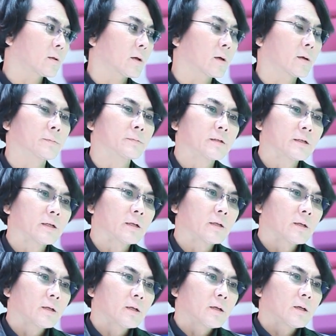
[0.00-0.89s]
And
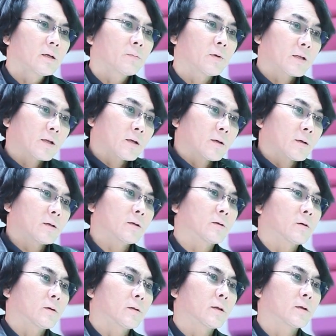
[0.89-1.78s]

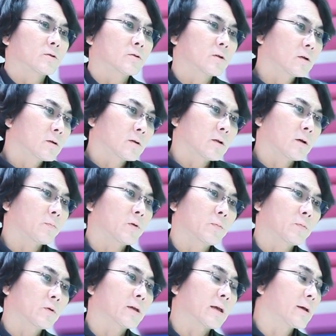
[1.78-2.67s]
still
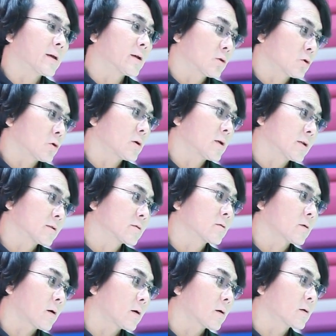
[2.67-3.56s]
the people can enjoy
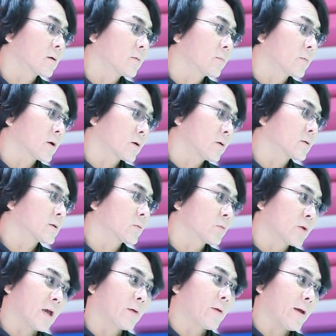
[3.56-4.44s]
his talk
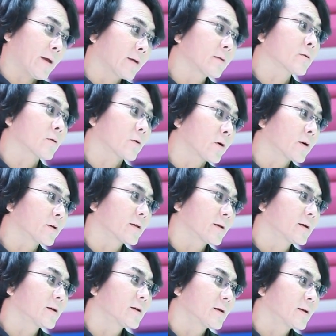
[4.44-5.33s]
because we have
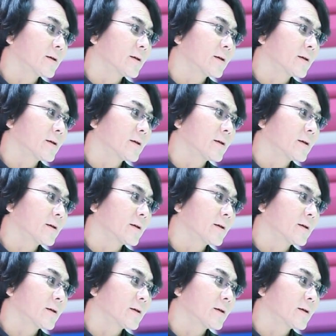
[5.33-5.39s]
Android,